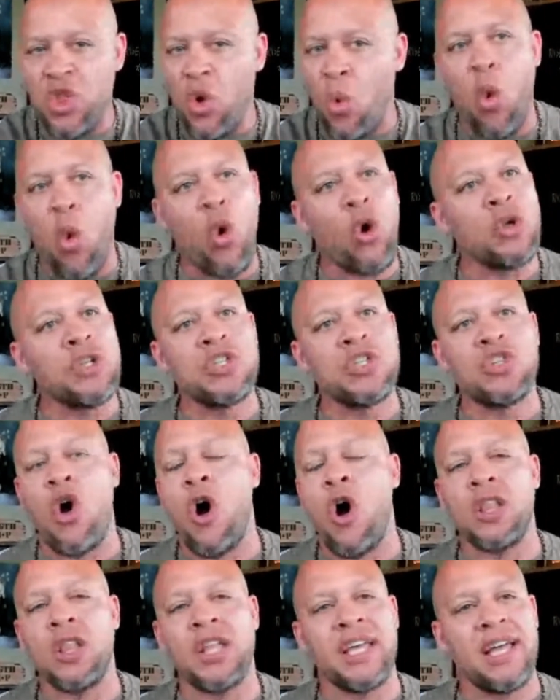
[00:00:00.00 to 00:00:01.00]
When the world
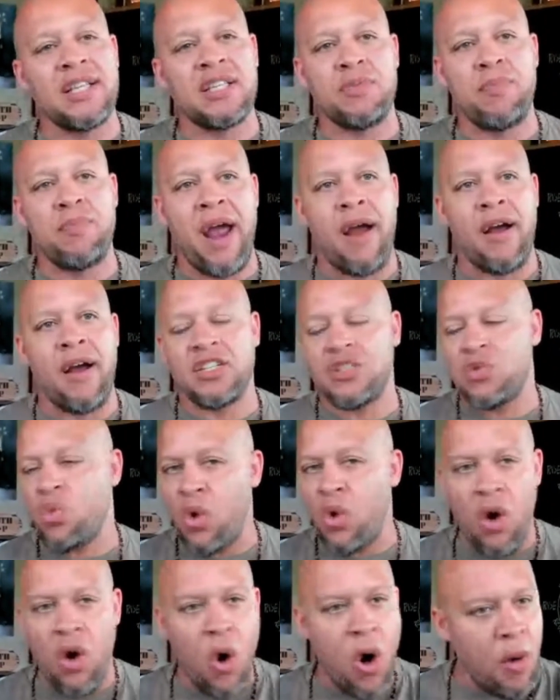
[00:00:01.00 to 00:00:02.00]
is all against marriage,
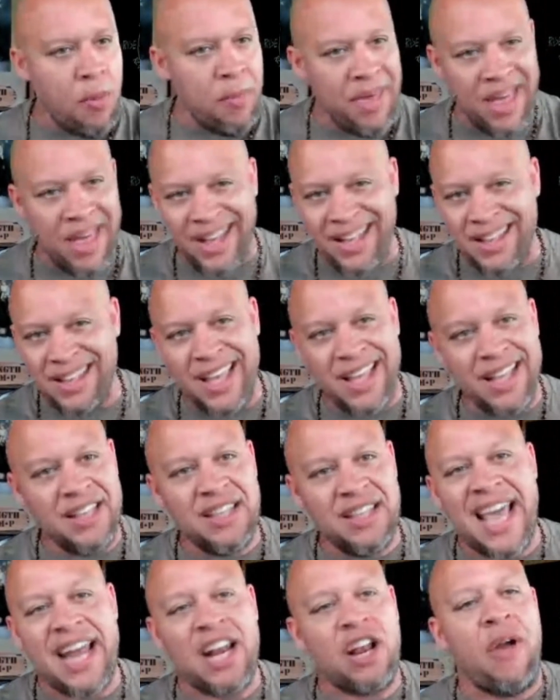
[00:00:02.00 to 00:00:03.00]
the, all like they
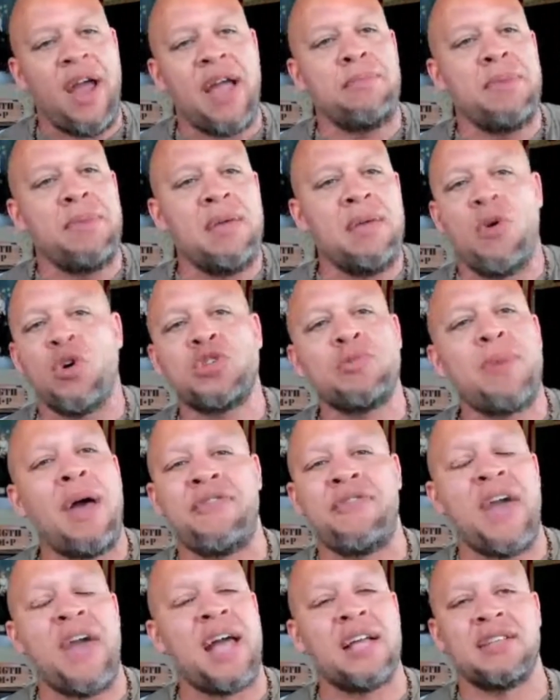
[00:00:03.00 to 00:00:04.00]
denigrate me. Most of
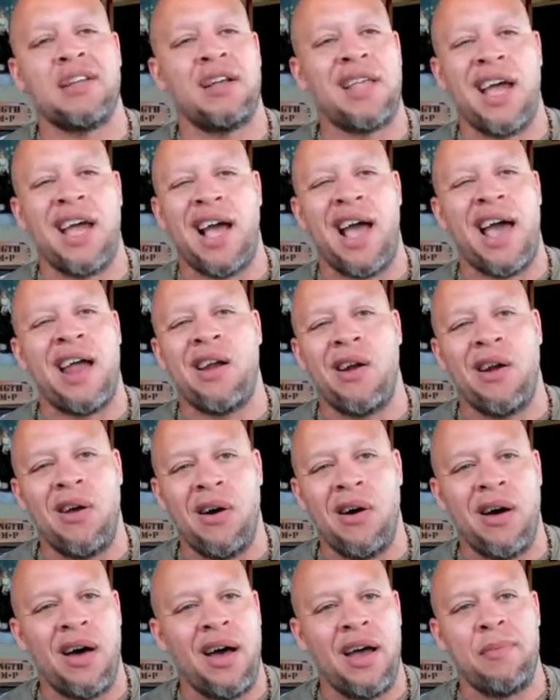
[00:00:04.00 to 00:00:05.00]
my fans, they're like, I don't
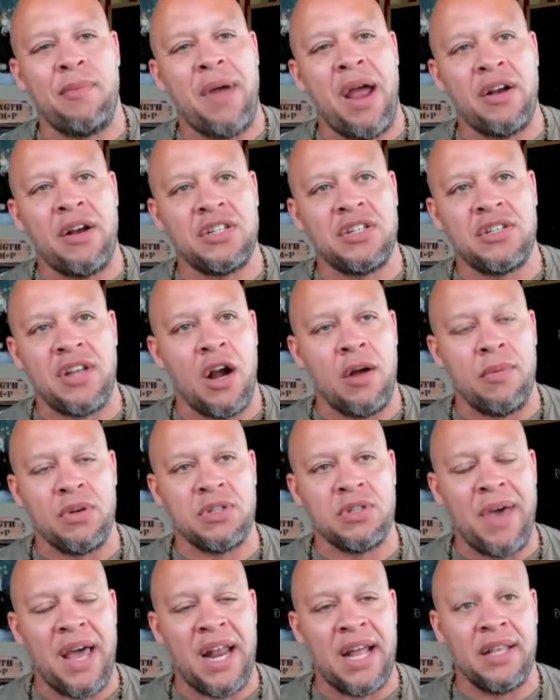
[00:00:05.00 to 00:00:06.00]
know, marriage is terrible,
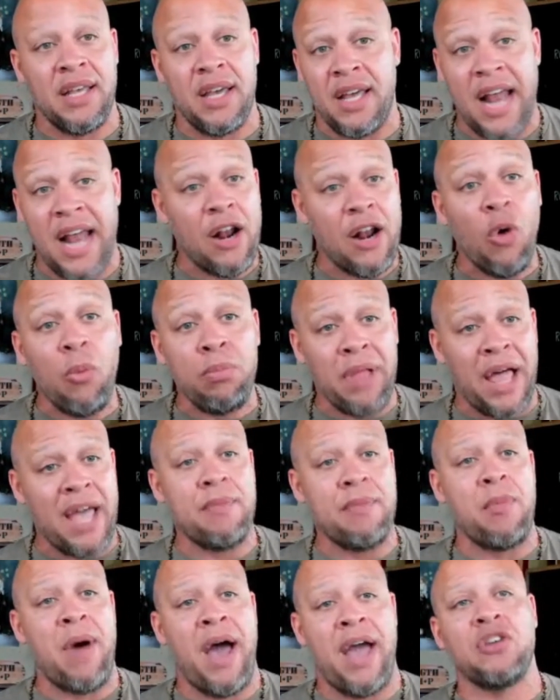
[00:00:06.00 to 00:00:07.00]
it's a bad idea, and I don't blame them.